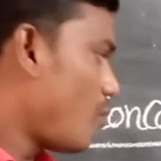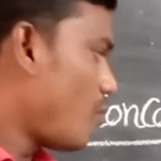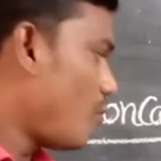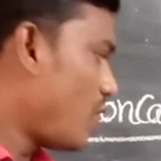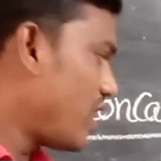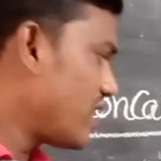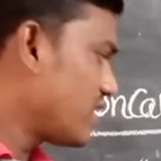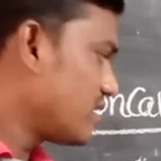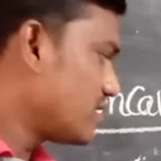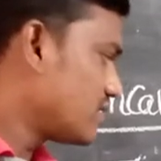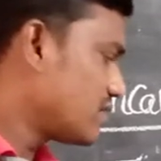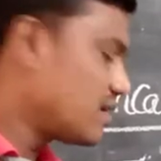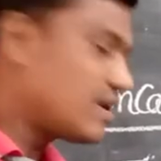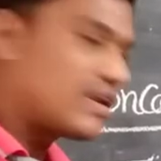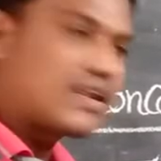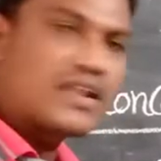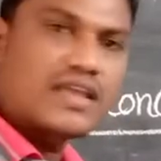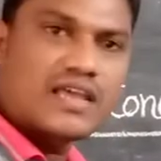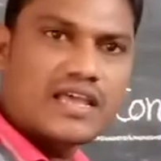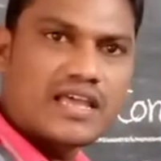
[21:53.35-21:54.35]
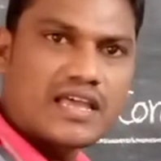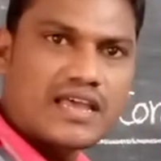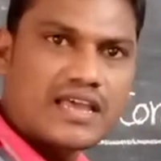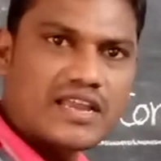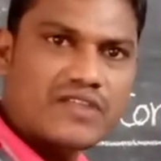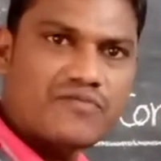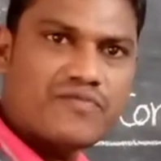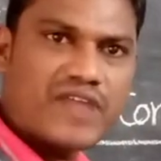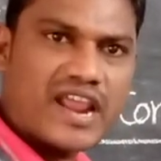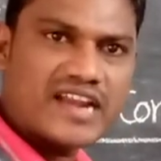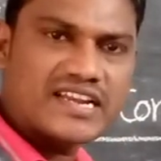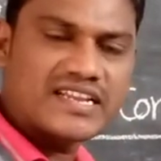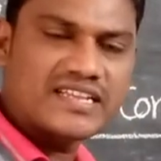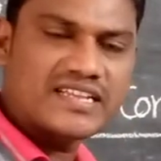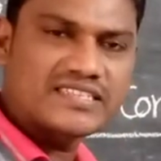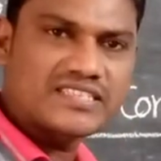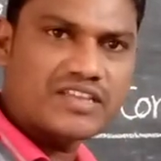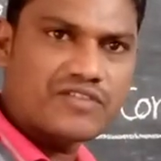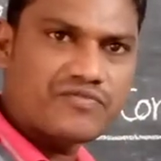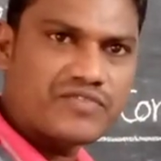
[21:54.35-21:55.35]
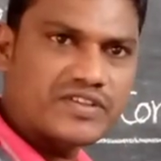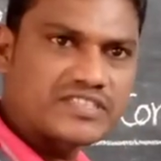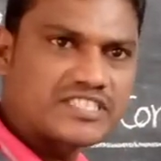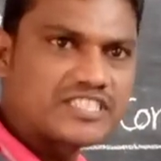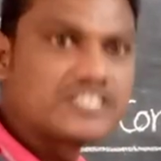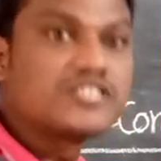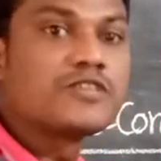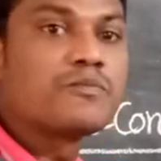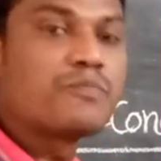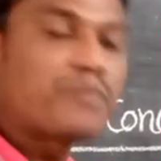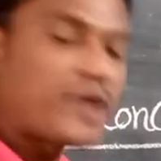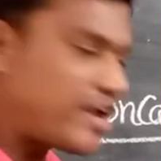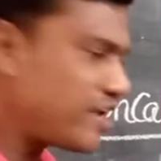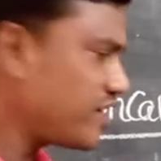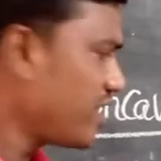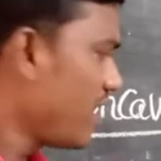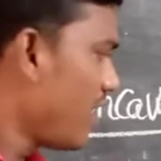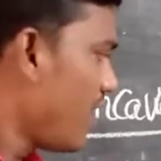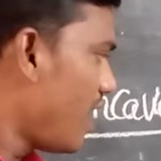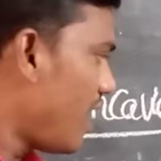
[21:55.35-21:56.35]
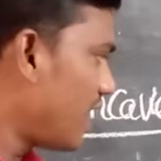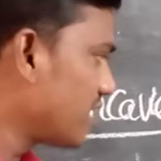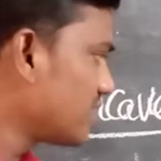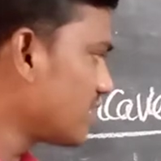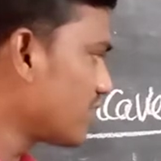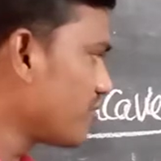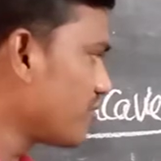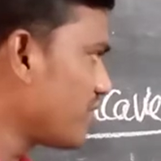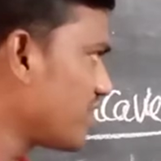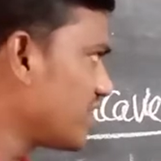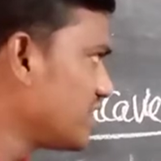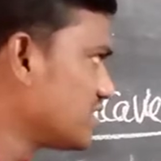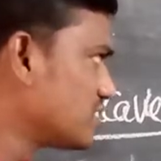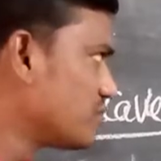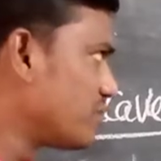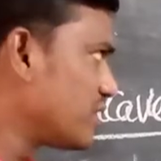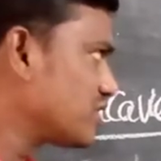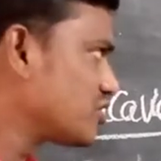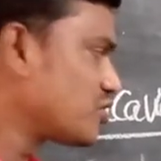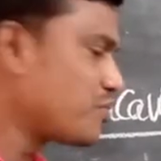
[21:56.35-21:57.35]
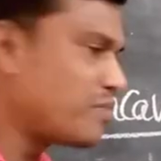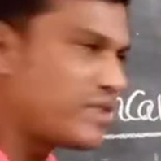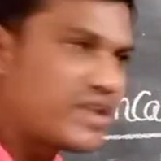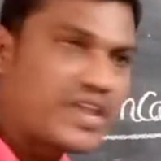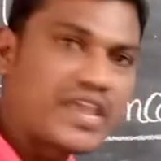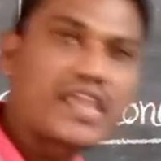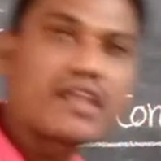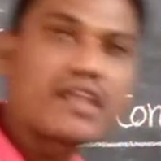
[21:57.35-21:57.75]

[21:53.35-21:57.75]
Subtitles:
one refracting surface is plane, another one is must be